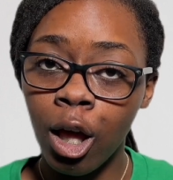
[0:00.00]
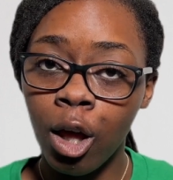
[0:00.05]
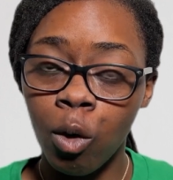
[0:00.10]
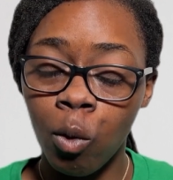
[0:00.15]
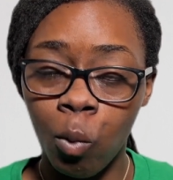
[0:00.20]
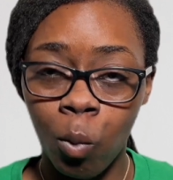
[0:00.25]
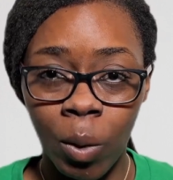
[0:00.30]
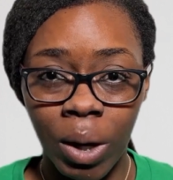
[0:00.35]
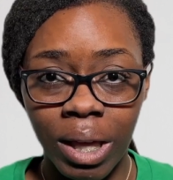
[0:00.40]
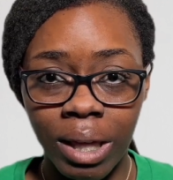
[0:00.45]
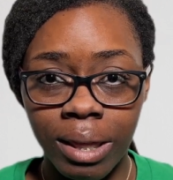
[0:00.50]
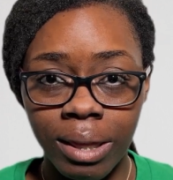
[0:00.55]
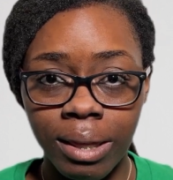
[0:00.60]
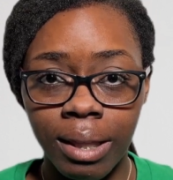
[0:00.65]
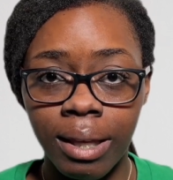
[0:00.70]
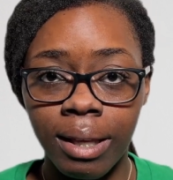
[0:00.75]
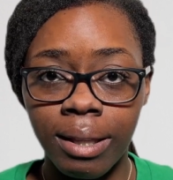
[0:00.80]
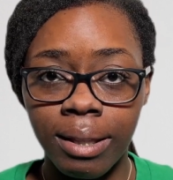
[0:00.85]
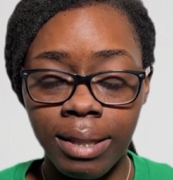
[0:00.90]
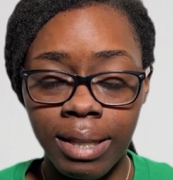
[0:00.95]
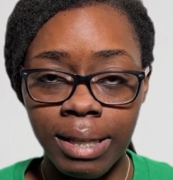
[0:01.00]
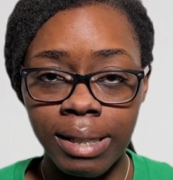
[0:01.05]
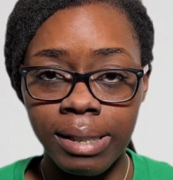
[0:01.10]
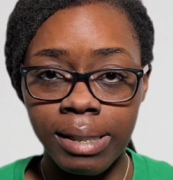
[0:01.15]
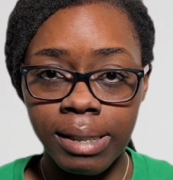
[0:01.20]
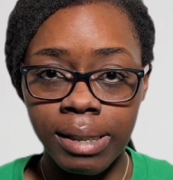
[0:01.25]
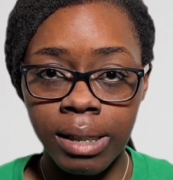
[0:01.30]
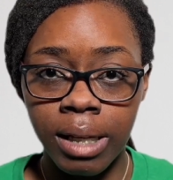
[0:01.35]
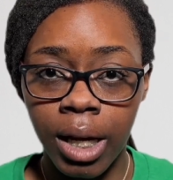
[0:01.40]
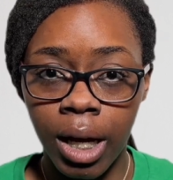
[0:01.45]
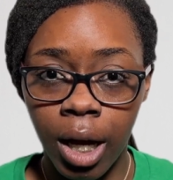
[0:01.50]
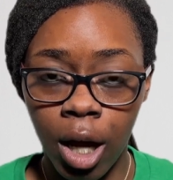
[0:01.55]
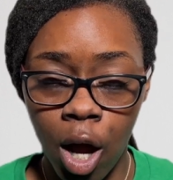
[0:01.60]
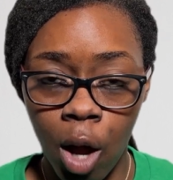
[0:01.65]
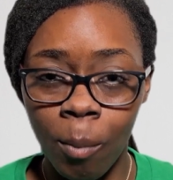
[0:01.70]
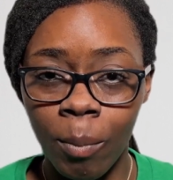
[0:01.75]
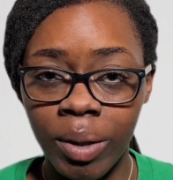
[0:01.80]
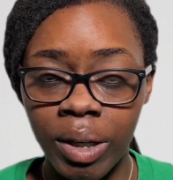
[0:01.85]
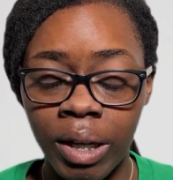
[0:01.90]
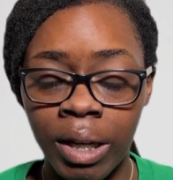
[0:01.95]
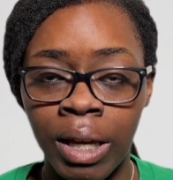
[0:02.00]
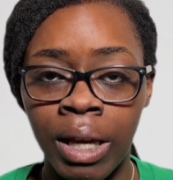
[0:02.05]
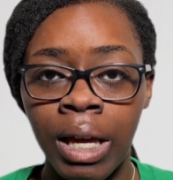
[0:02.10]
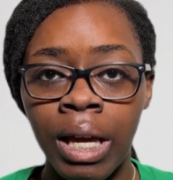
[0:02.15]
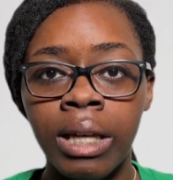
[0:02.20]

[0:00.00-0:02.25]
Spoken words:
with this company.